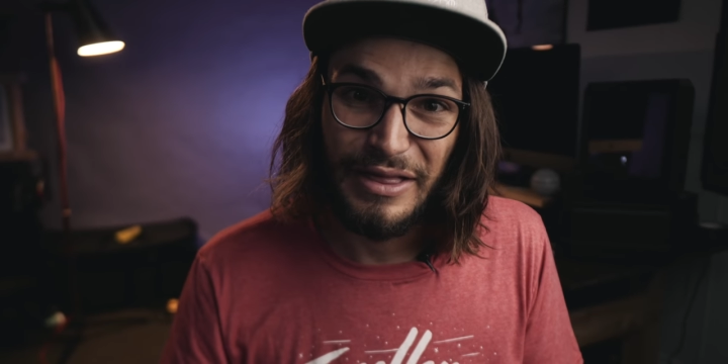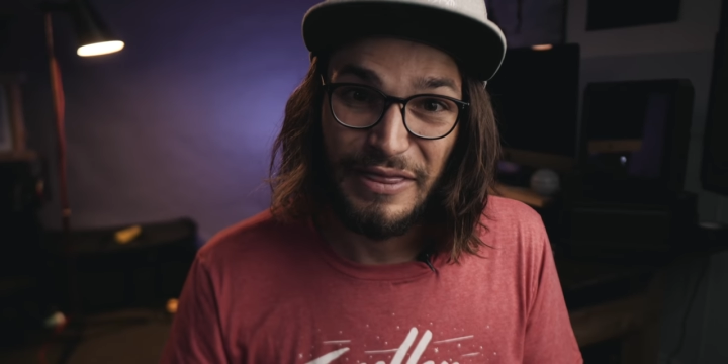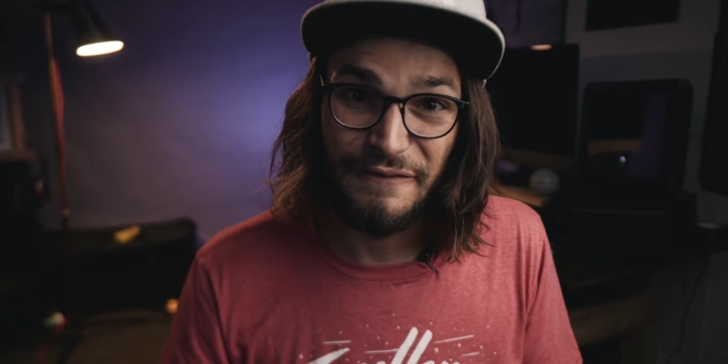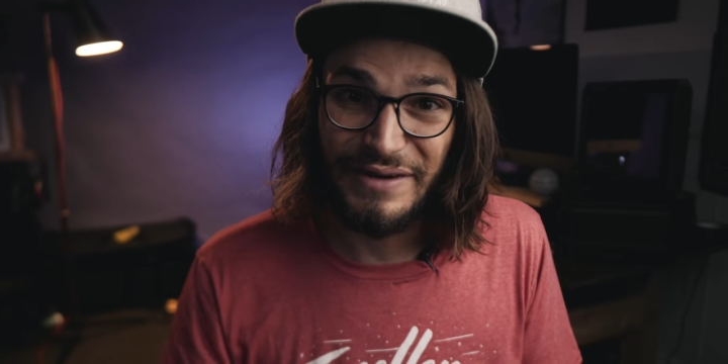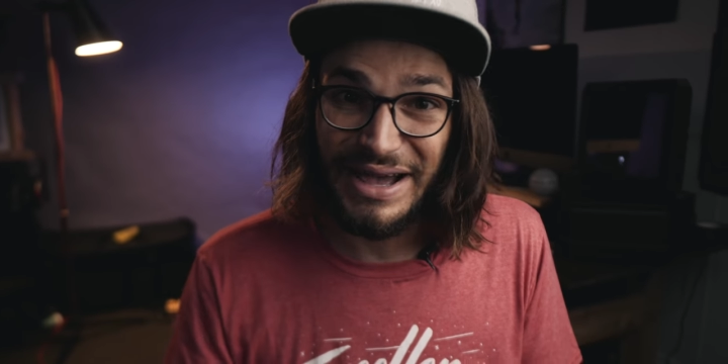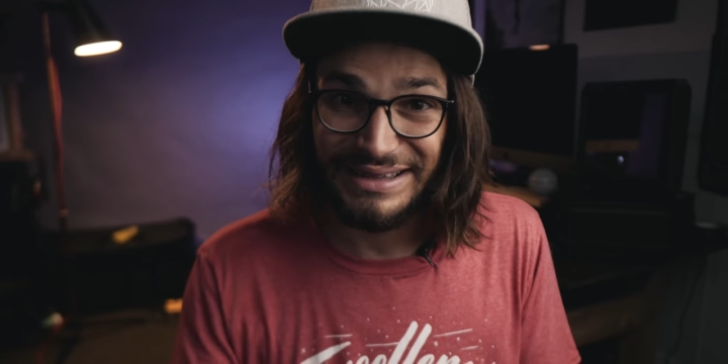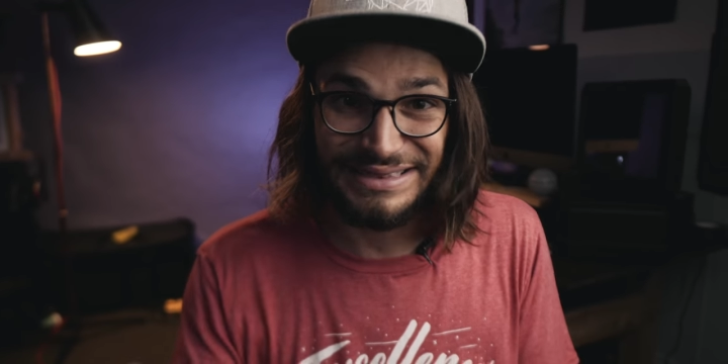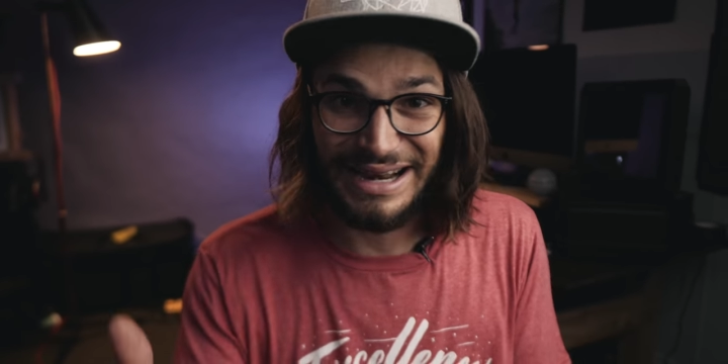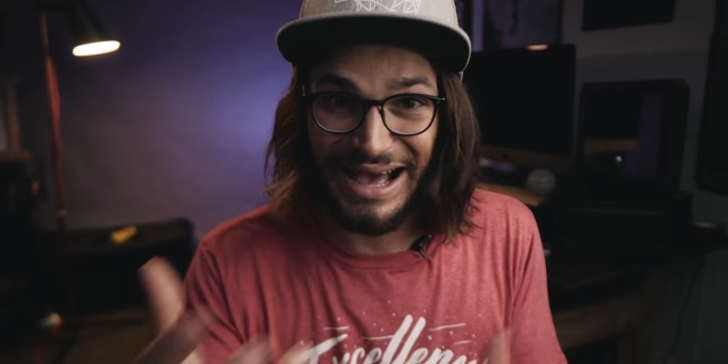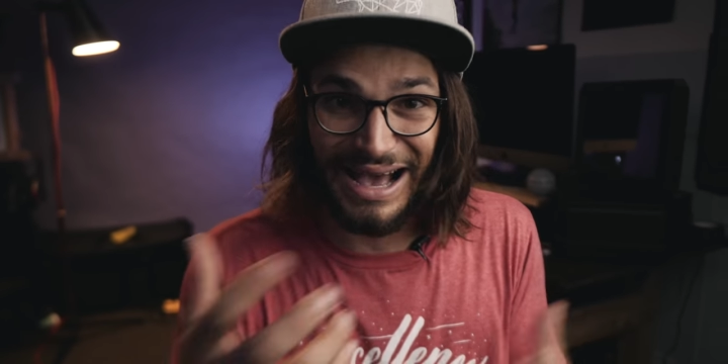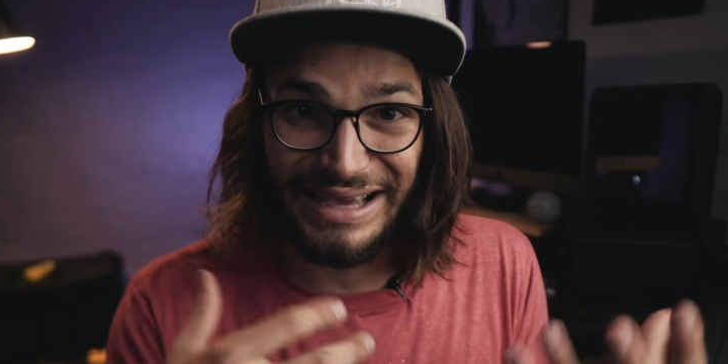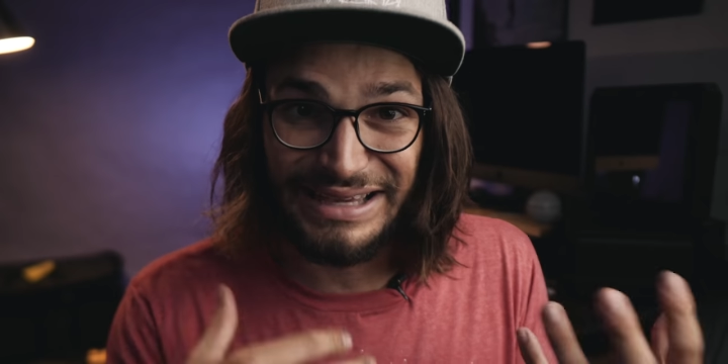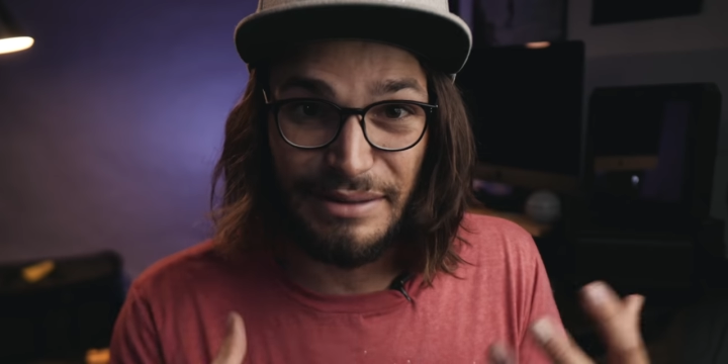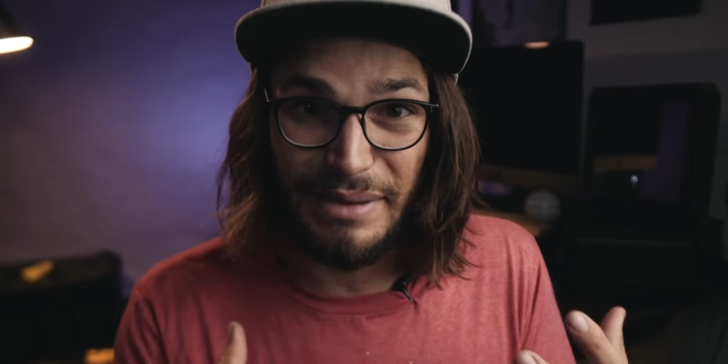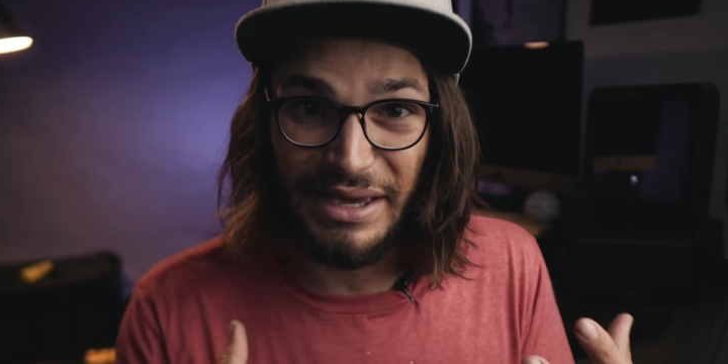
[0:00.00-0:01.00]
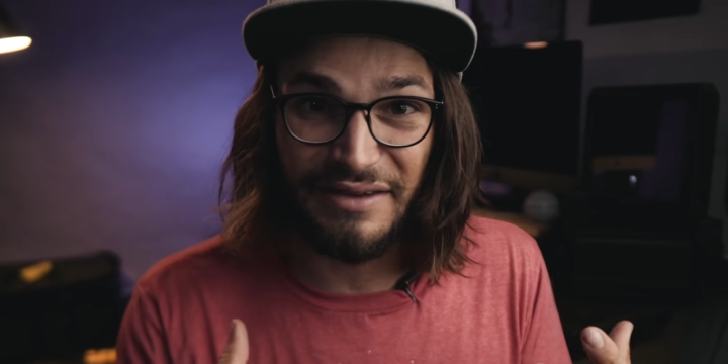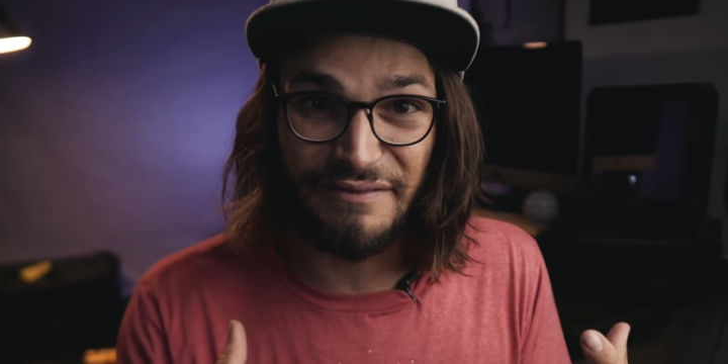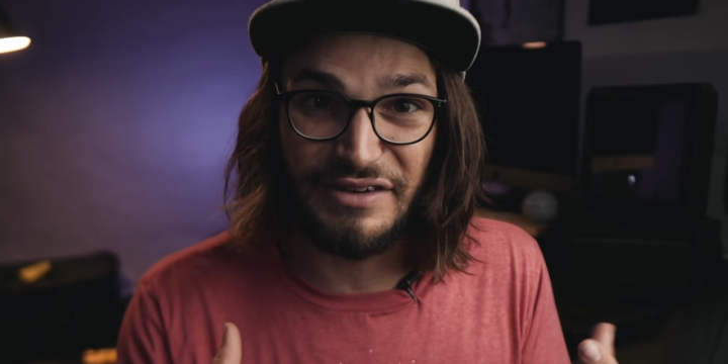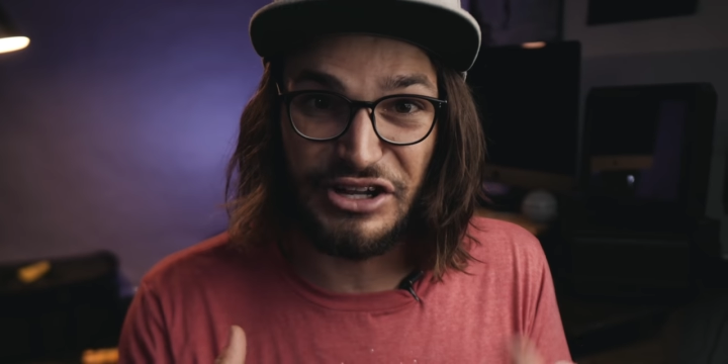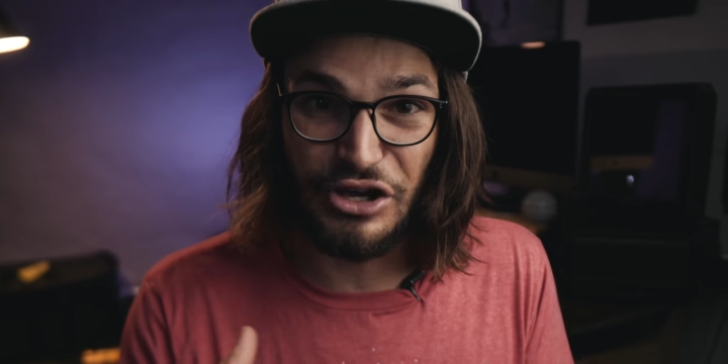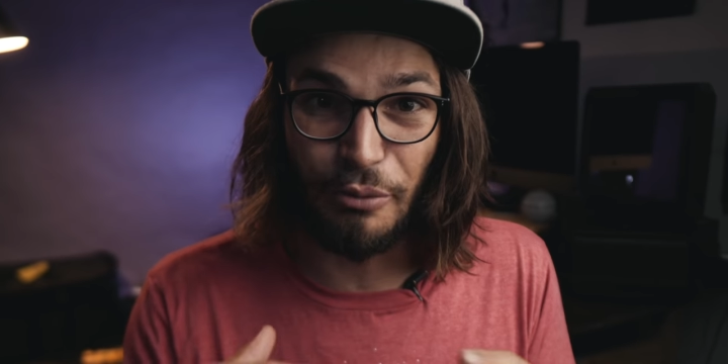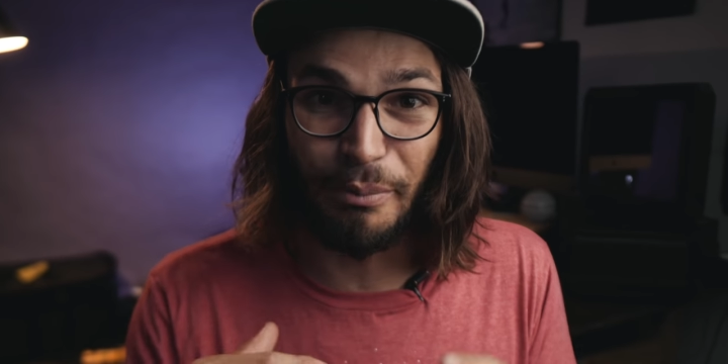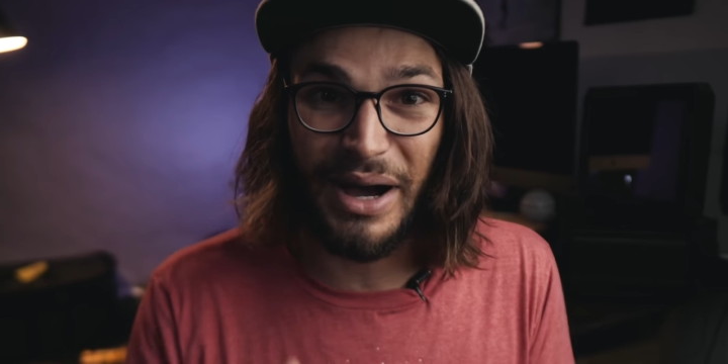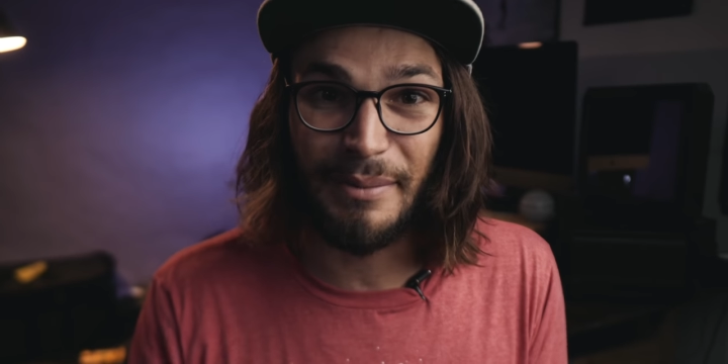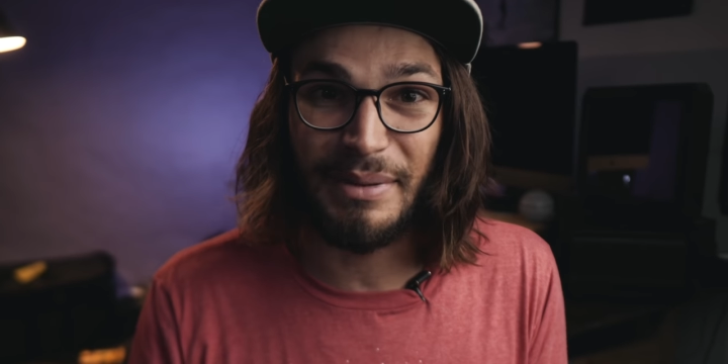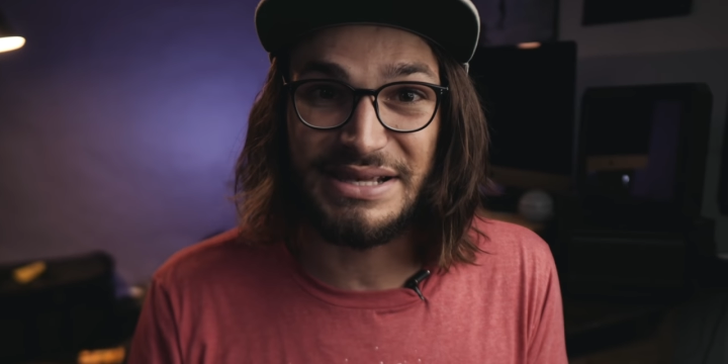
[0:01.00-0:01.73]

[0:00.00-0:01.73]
The fact that I can make a video by